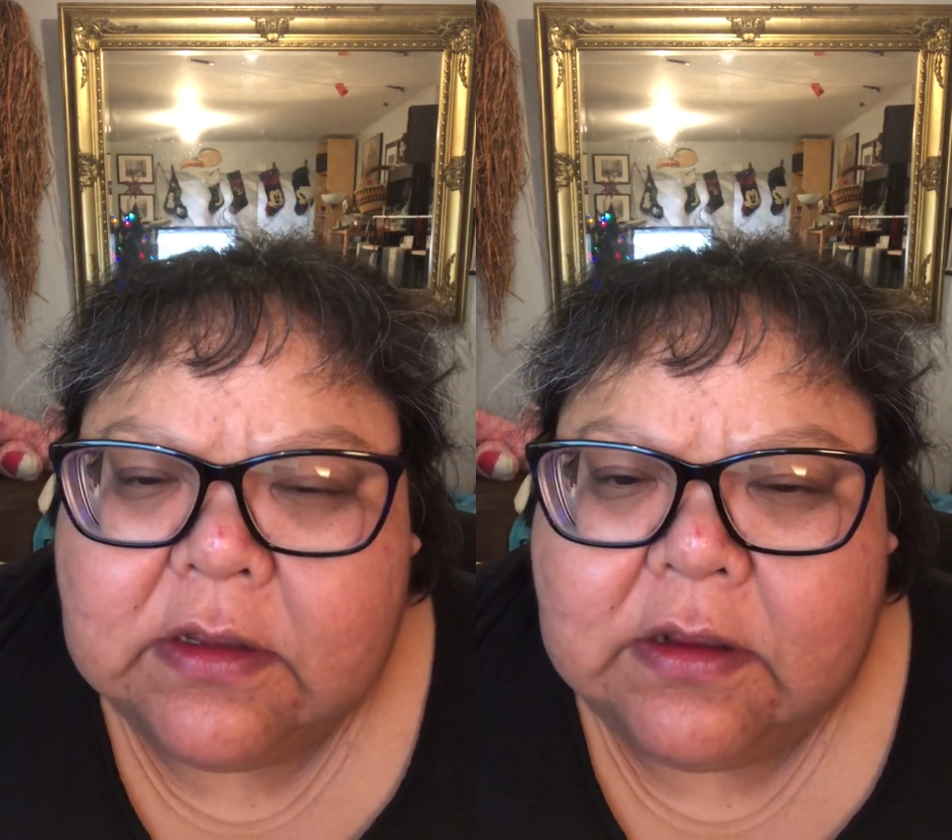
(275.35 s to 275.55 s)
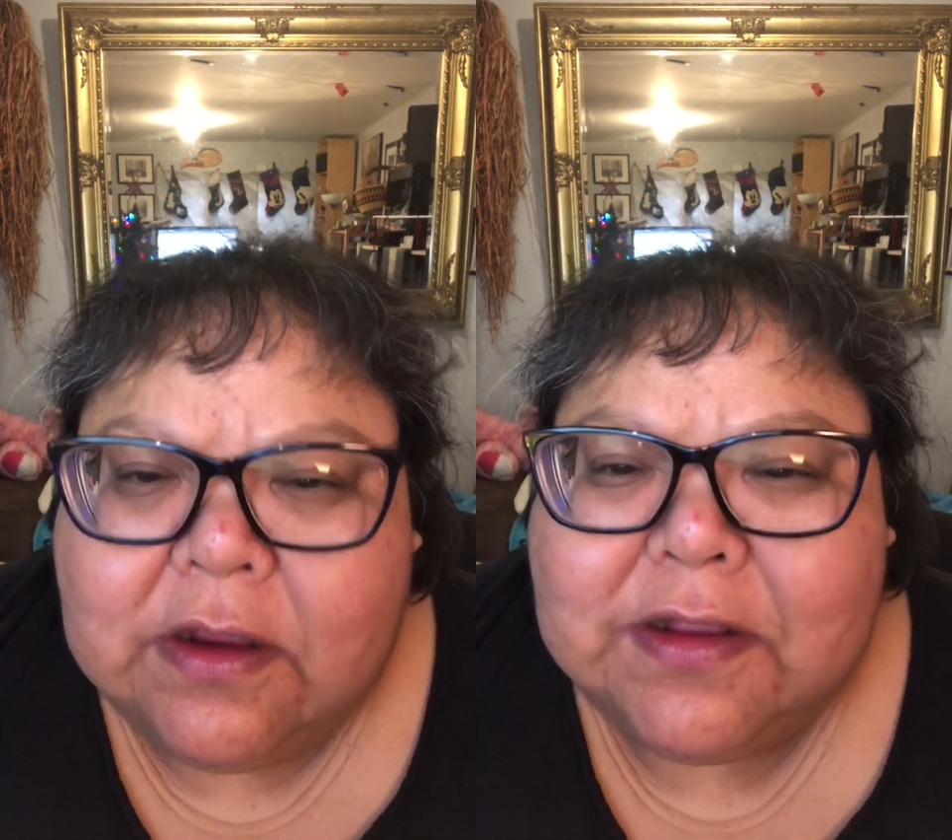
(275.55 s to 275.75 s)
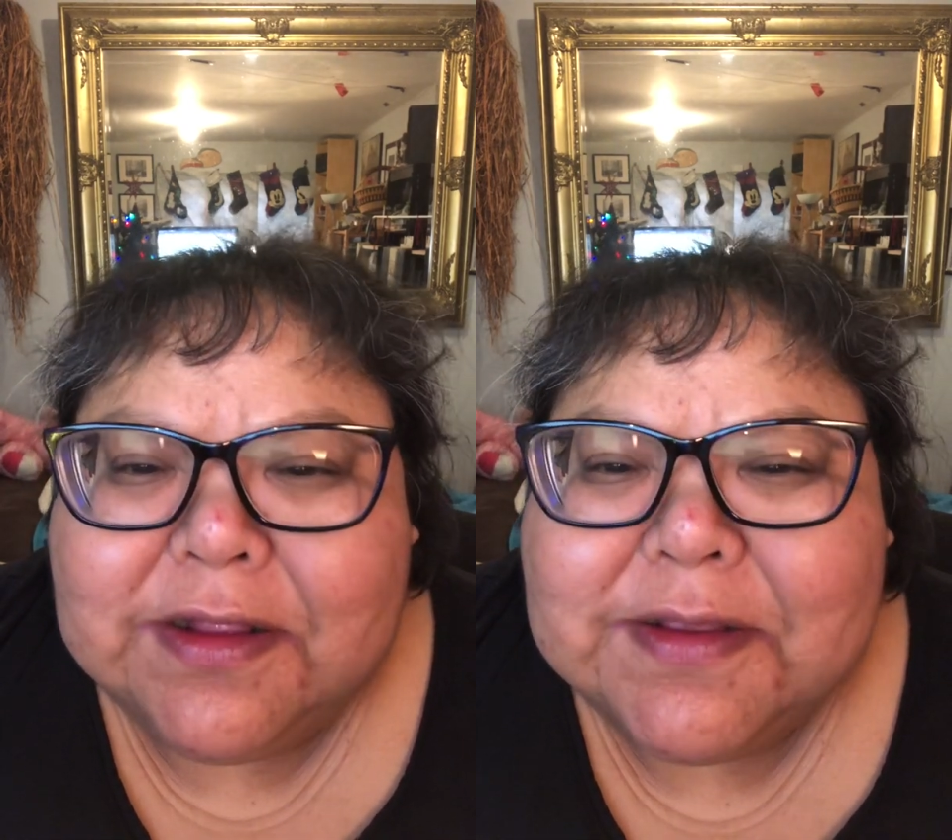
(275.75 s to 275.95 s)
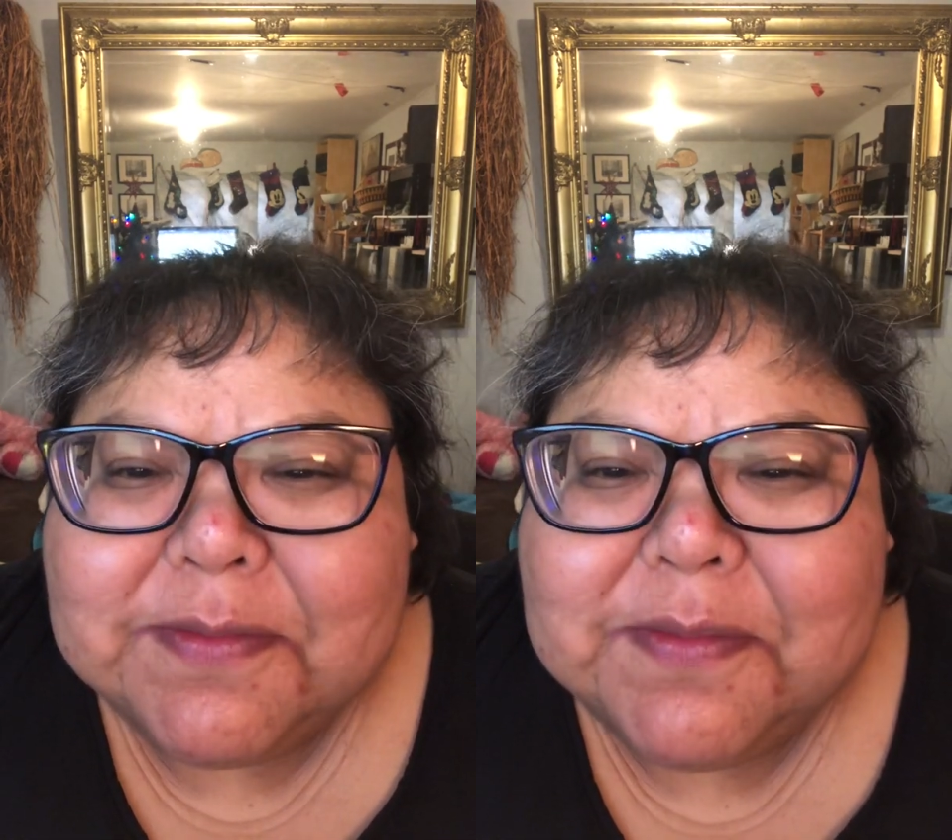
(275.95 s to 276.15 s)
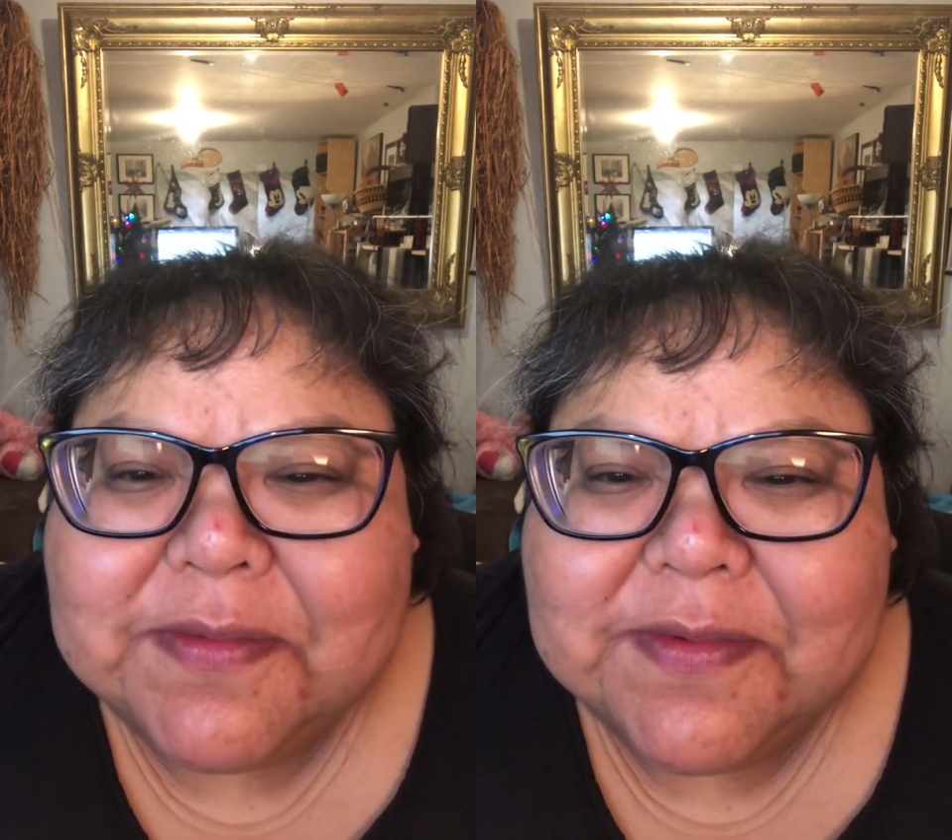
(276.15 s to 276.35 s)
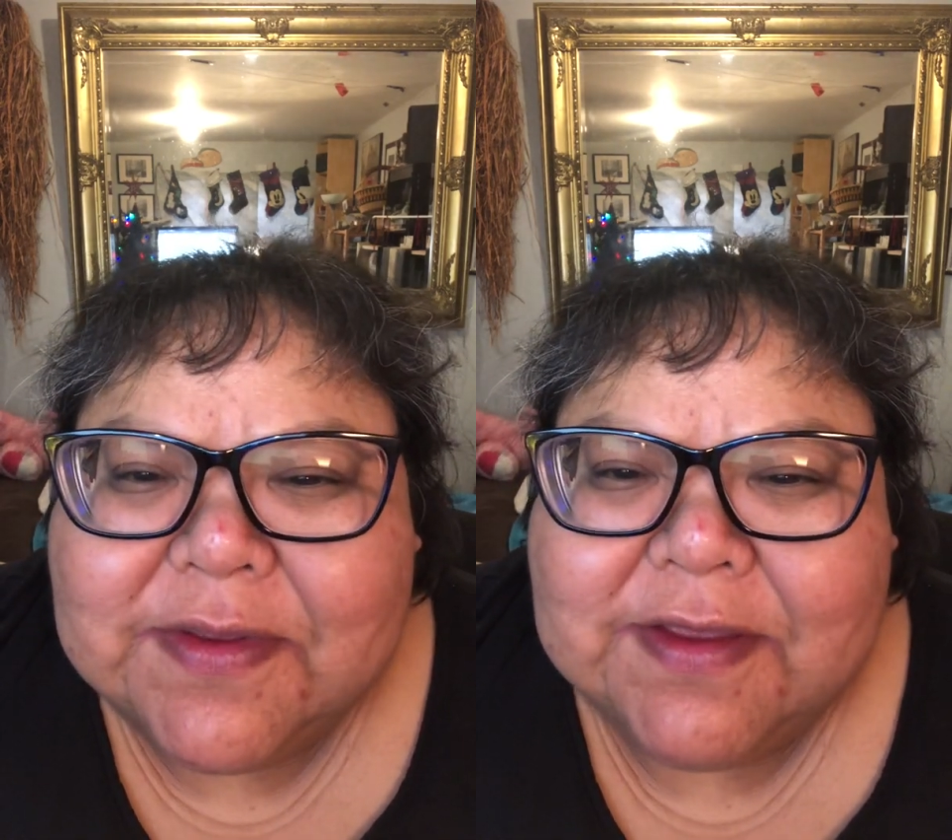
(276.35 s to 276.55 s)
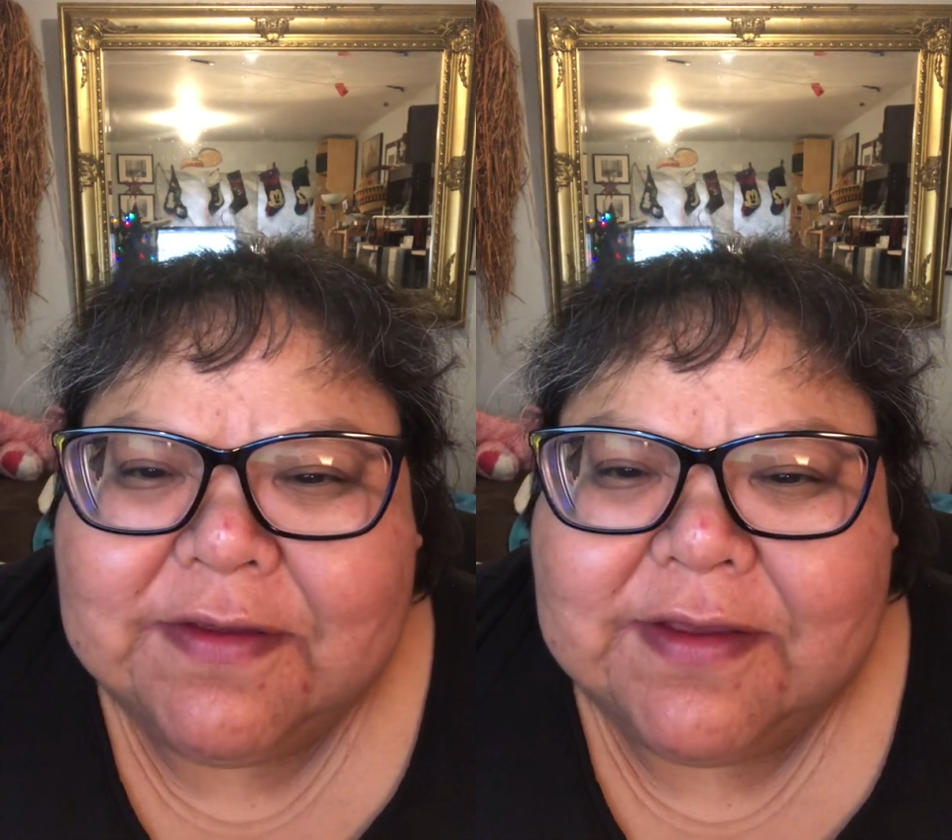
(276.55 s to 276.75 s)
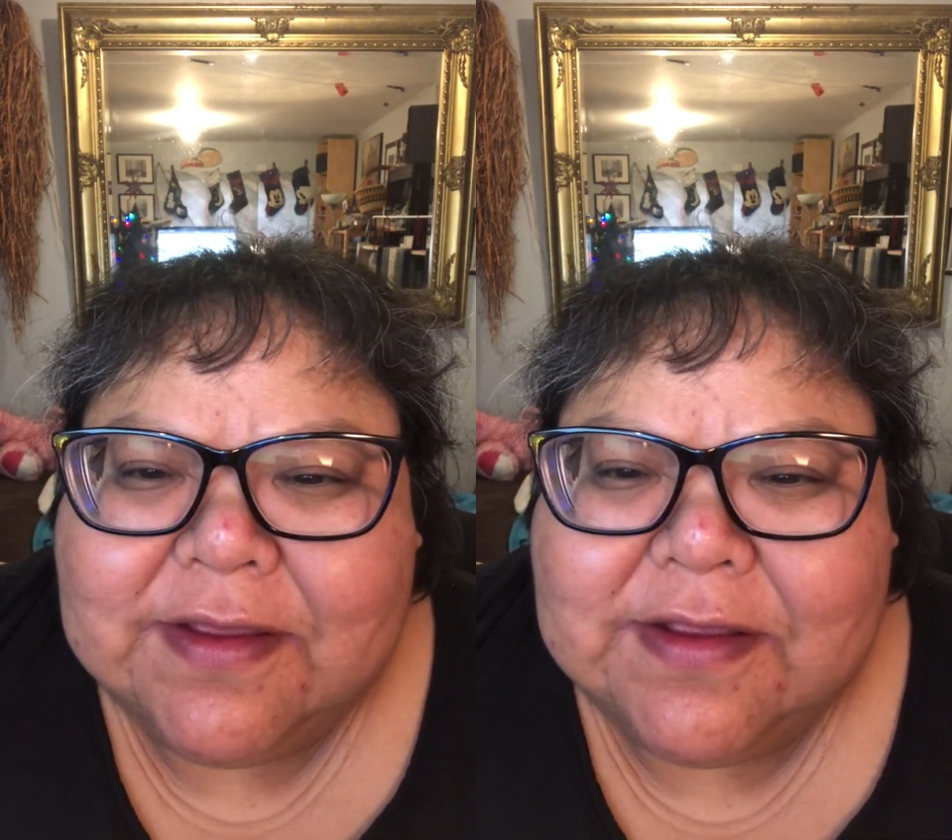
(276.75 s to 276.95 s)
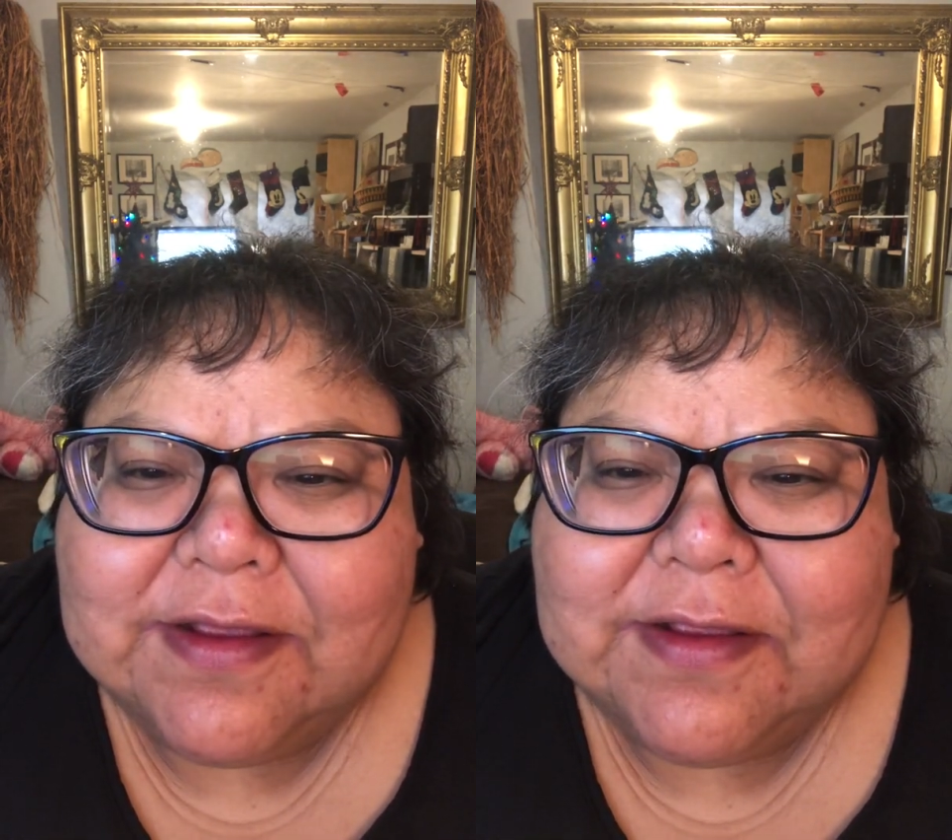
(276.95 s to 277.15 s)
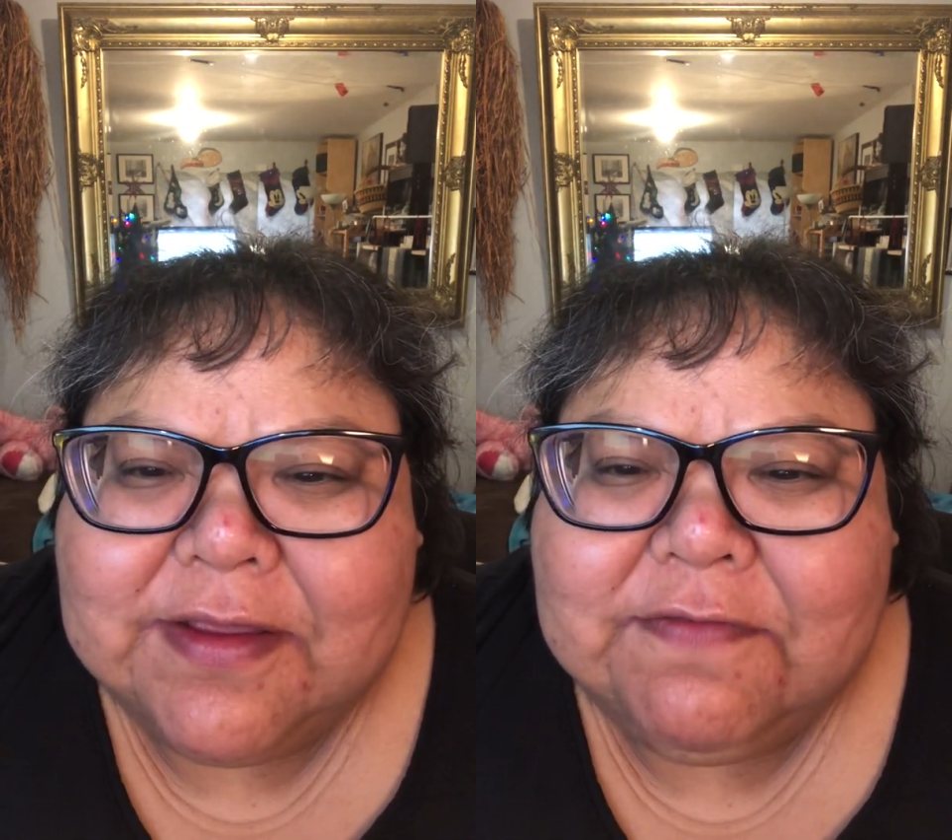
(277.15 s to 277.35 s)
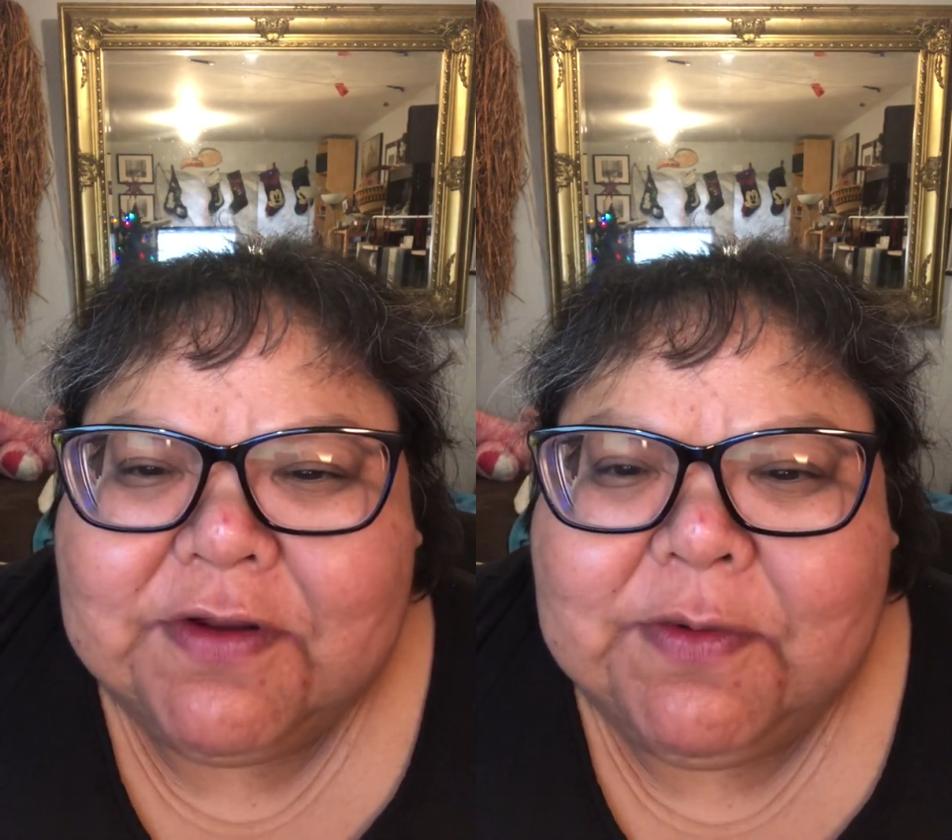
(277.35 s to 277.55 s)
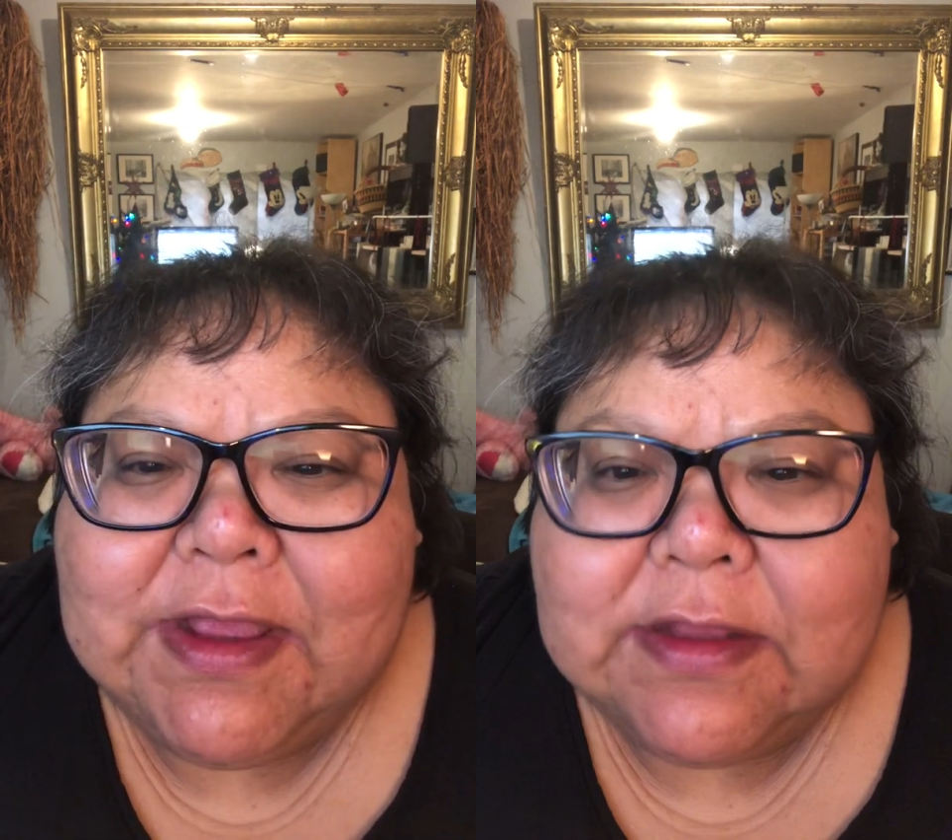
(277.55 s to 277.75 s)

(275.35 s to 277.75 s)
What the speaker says: I'm going to give it away.